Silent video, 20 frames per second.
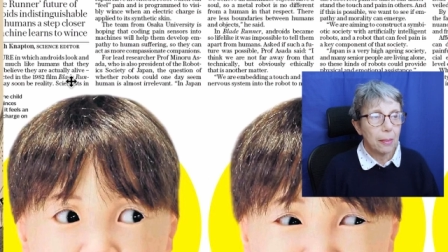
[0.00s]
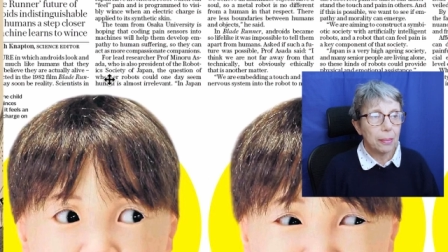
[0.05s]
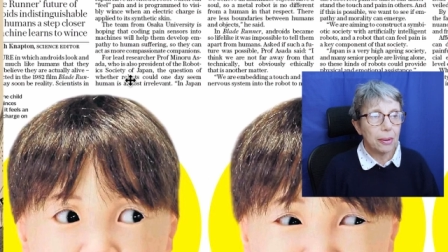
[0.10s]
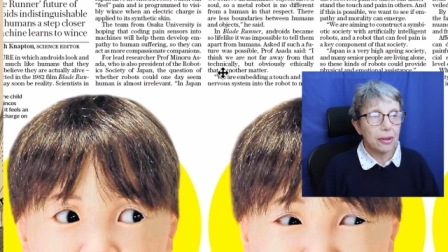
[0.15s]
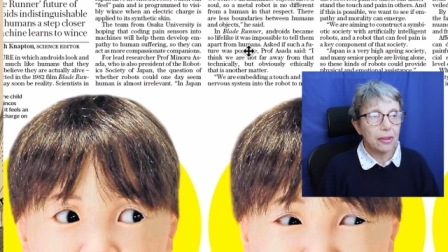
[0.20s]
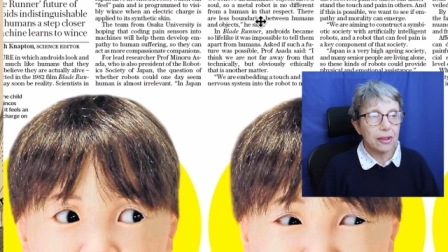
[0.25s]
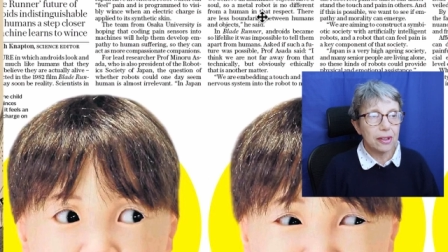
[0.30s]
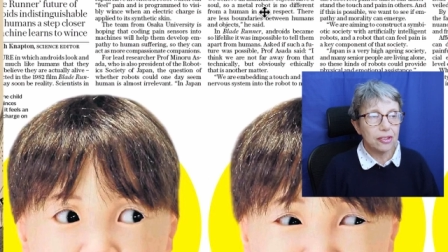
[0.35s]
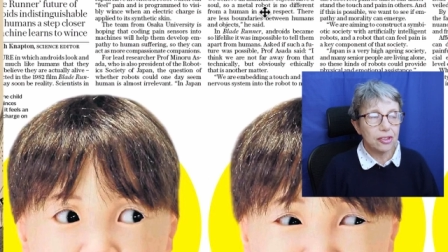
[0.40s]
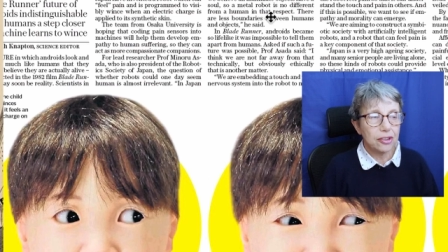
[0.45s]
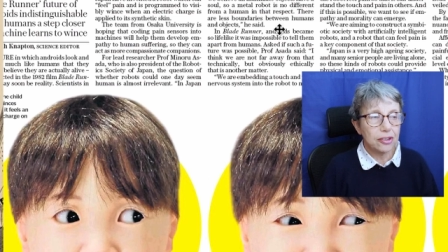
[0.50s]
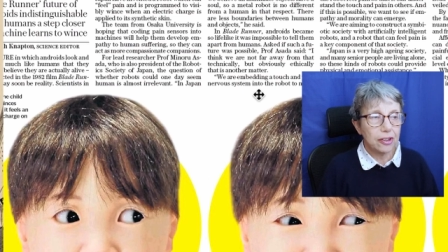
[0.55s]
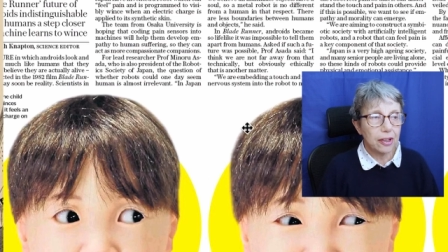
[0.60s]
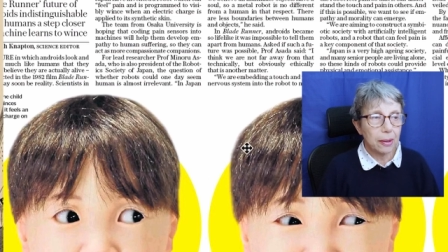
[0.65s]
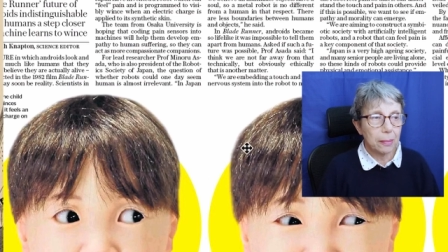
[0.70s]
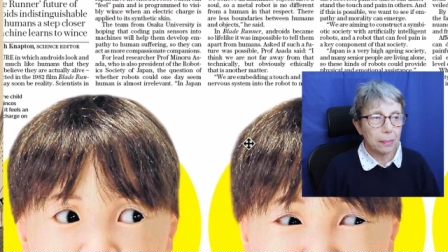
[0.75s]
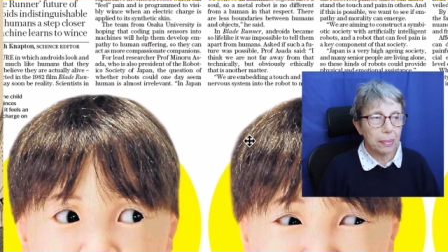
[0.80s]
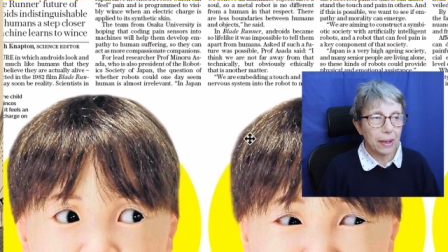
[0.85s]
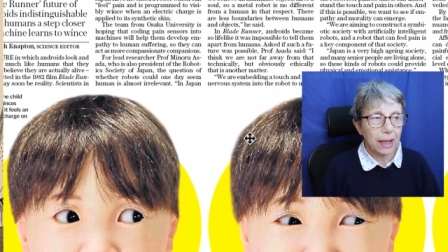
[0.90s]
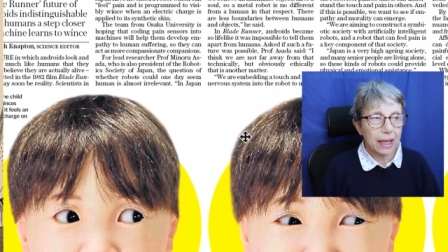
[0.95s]
But this
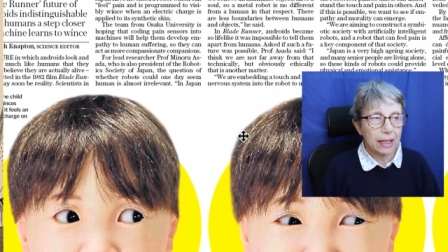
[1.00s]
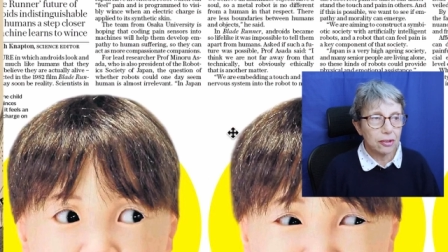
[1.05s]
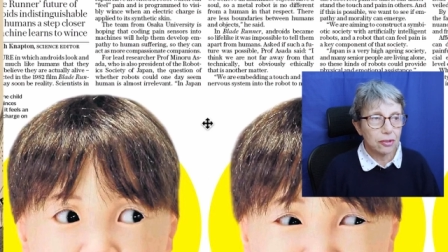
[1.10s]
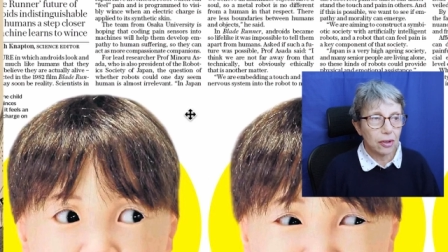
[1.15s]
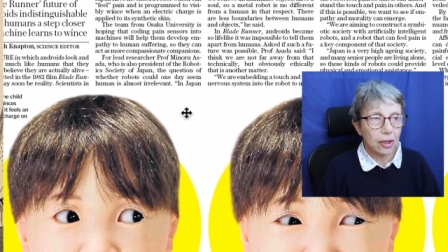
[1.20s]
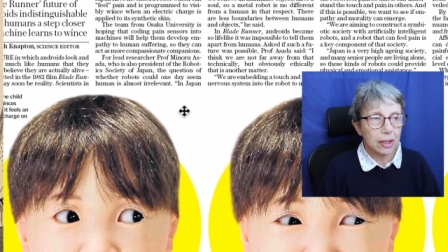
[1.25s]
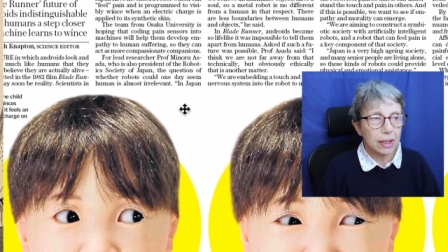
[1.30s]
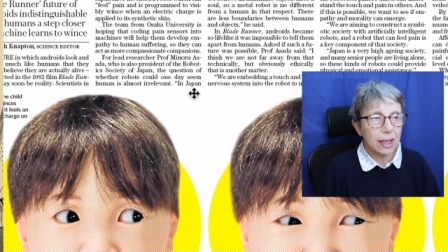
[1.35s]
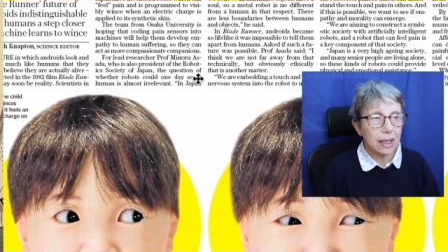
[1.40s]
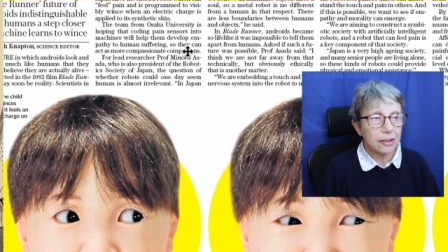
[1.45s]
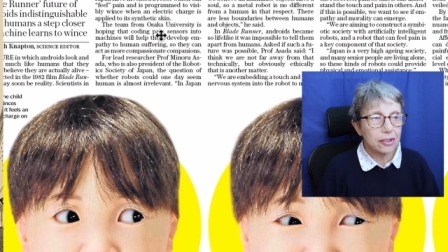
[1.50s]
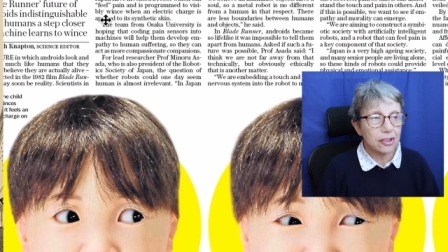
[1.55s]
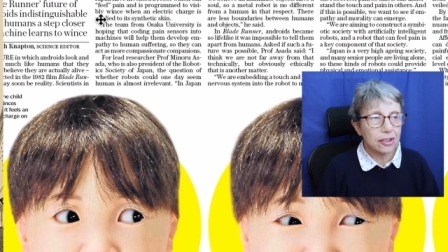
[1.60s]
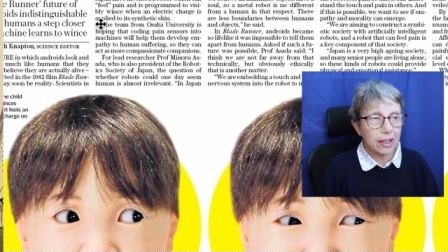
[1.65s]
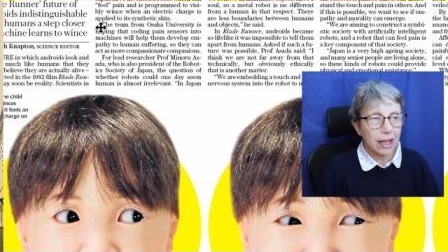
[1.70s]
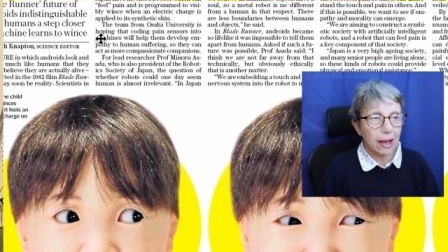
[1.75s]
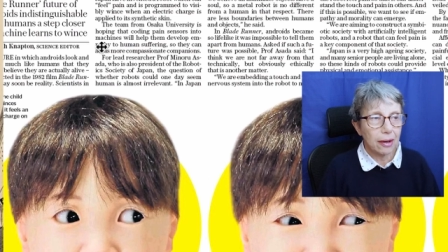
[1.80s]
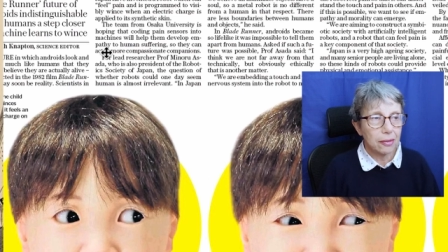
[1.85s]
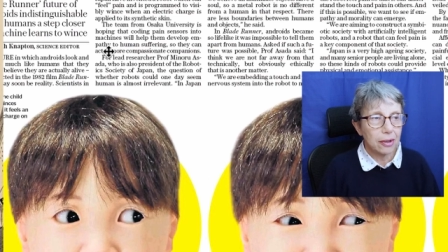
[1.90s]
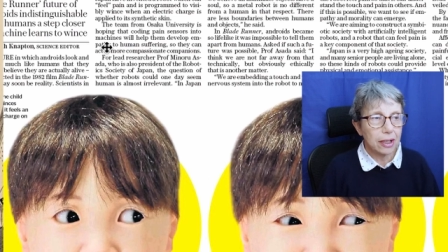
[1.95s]
uh, Blade Run, let's
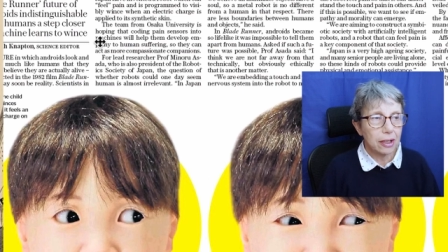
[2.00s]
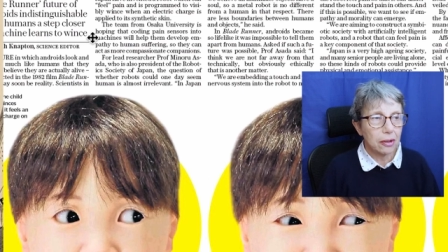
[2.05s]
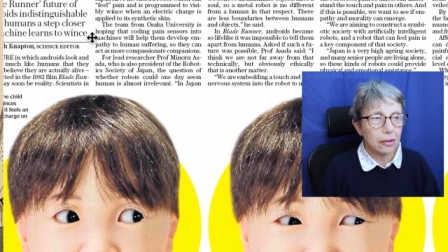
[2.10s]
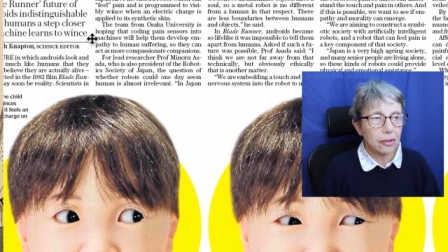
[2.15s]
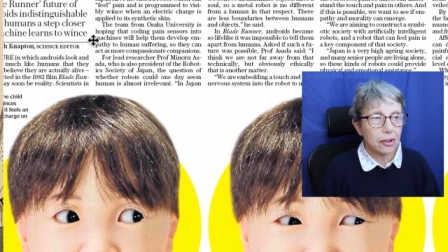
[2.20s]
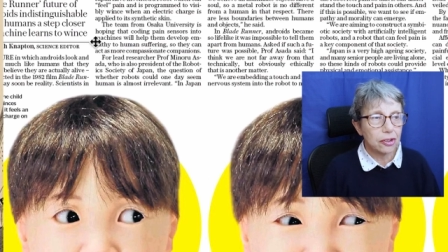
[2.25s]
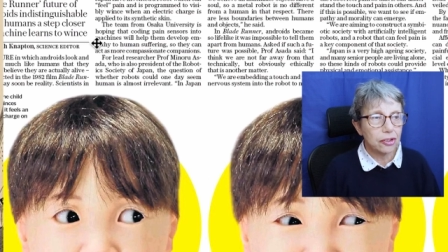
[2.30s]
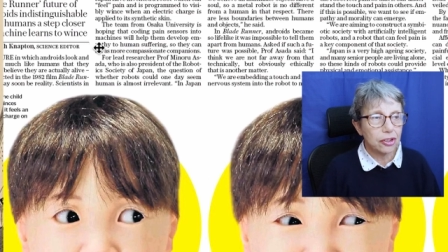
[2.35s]
carry on.